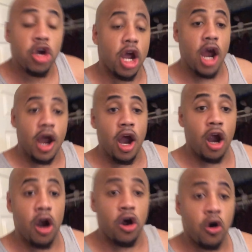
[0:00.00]
no
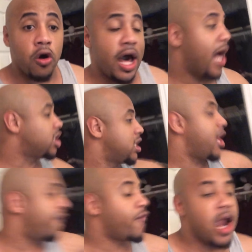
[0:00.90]
girl! I
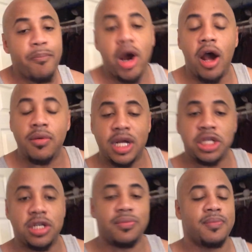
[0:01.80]
just let a friend borrow
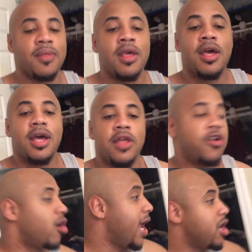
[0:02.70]
my shirt.
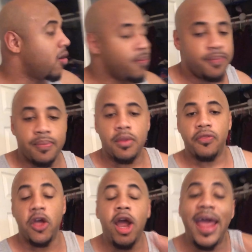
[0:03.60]
There ain't no...
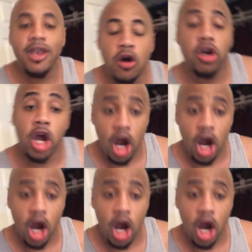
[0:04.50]
There ain't no